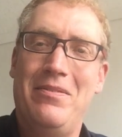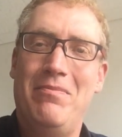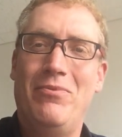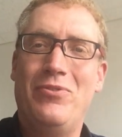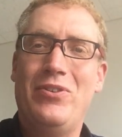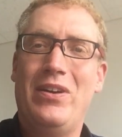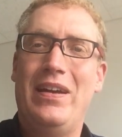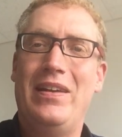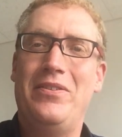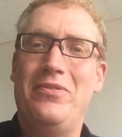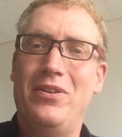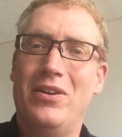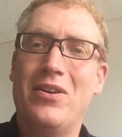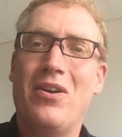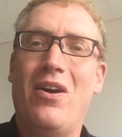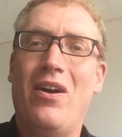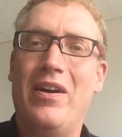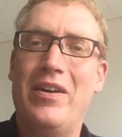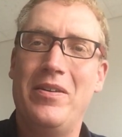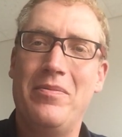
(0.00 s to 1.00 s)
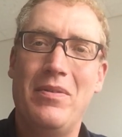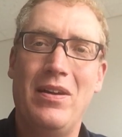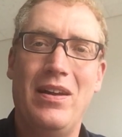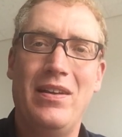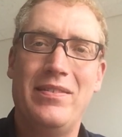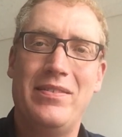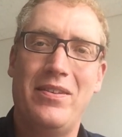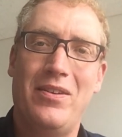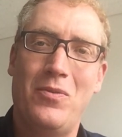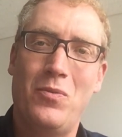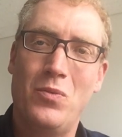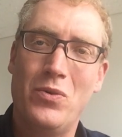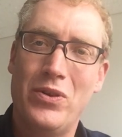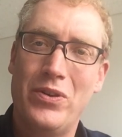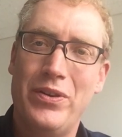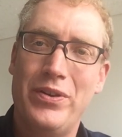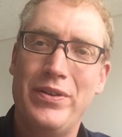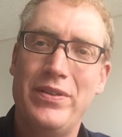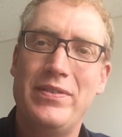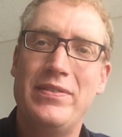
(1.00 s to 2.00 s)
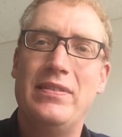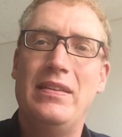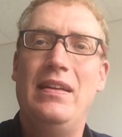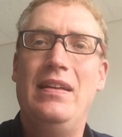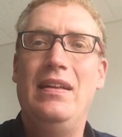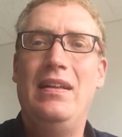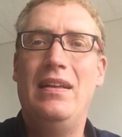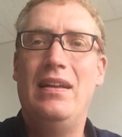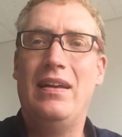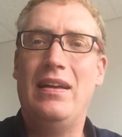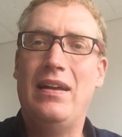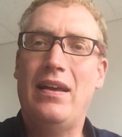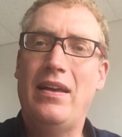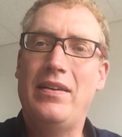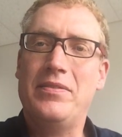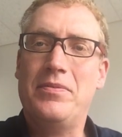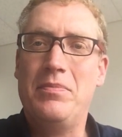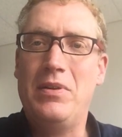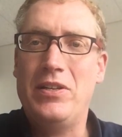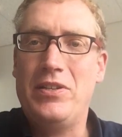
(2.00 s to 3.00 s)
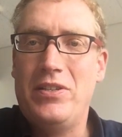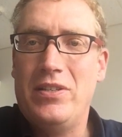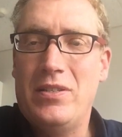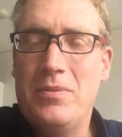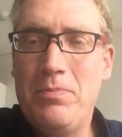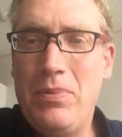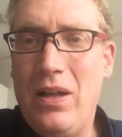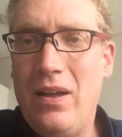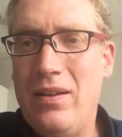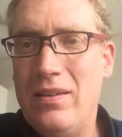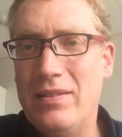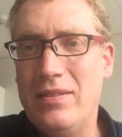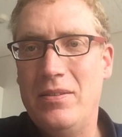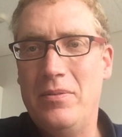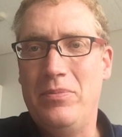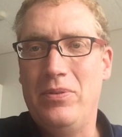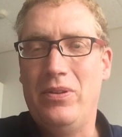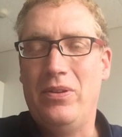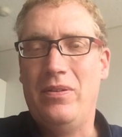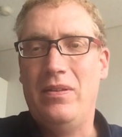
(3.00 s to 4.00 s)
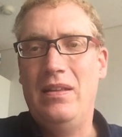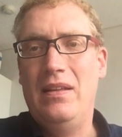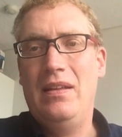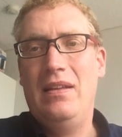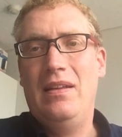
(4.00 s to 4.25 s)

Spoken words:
Try to economize on words as much as possible.